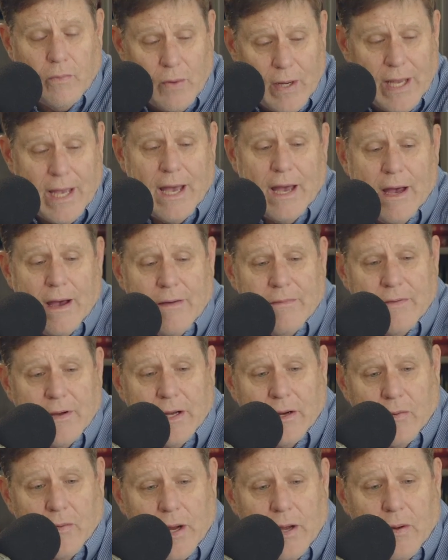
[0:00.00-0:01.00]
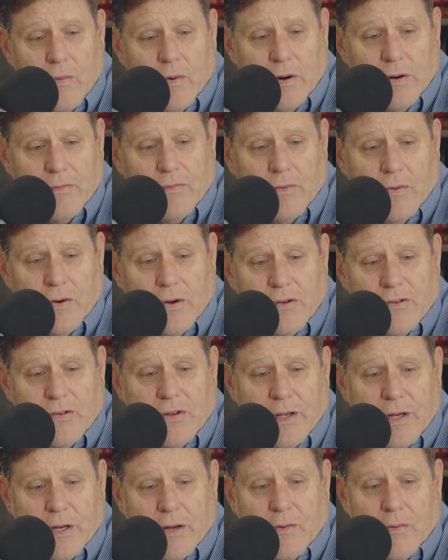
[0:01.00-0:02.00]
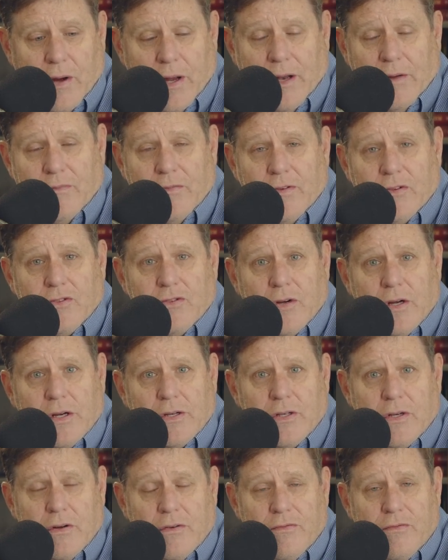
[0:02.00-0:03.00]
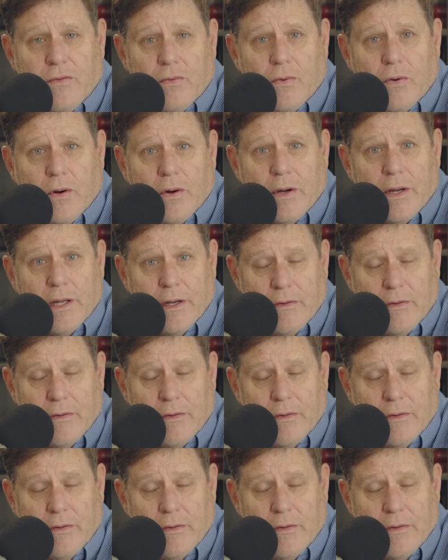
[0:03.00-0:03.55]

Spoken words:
We have a great workforce and a great infrastructure for